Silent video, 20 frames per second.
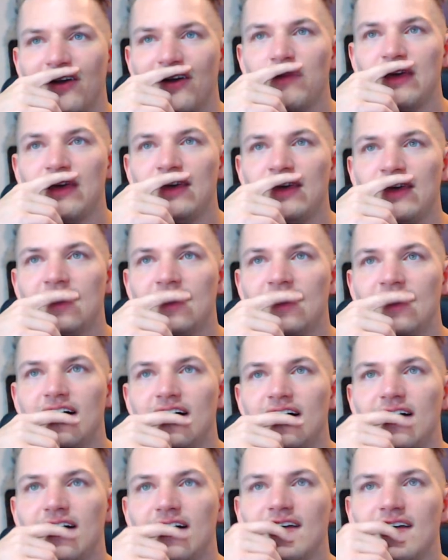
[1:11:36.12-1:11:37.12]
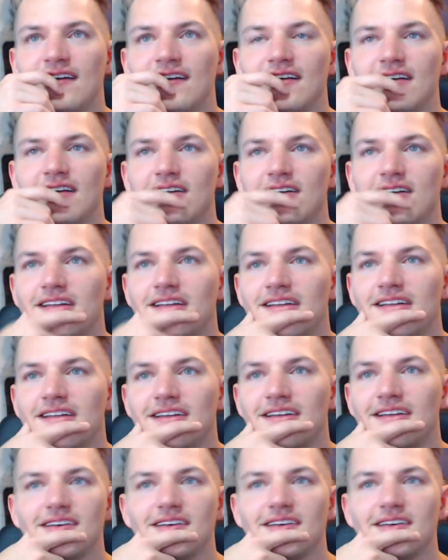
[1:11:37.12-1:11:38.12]
know.
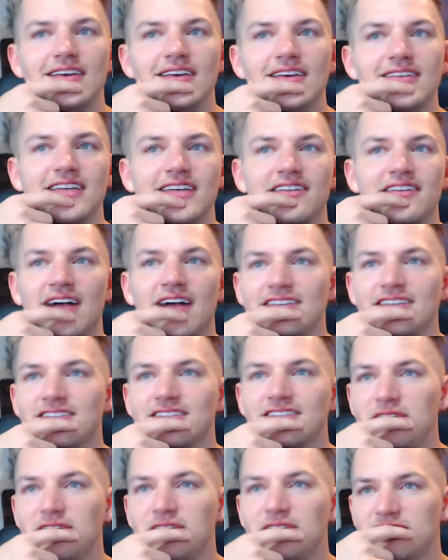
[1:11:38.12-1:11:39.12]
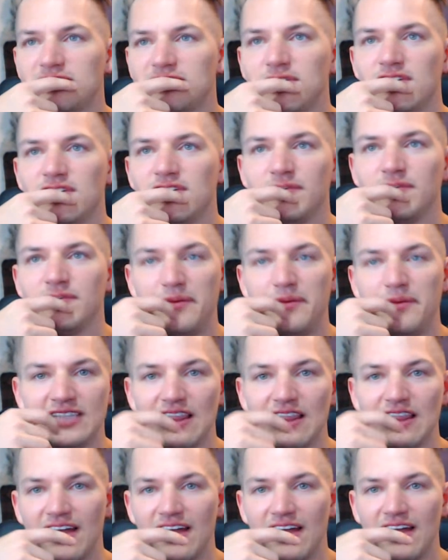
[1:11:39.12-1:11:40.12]
He said your eyes are always this beautiful. Maybe it's
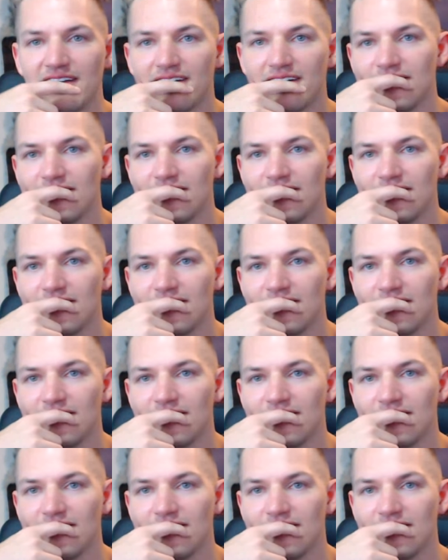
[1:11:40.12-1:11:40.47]
the lighting.